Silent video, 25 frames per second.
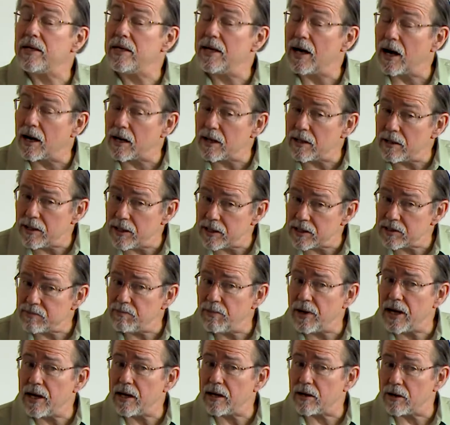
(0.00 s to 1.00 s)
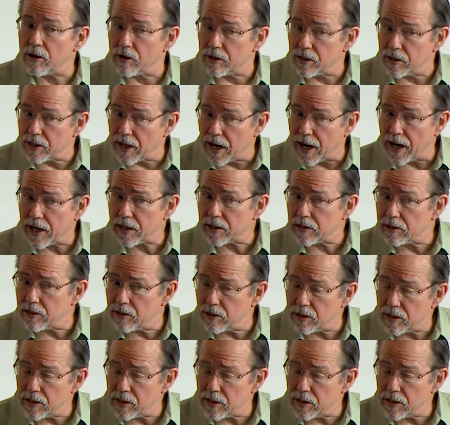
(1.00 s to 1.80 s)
Douglas Baker, Dr.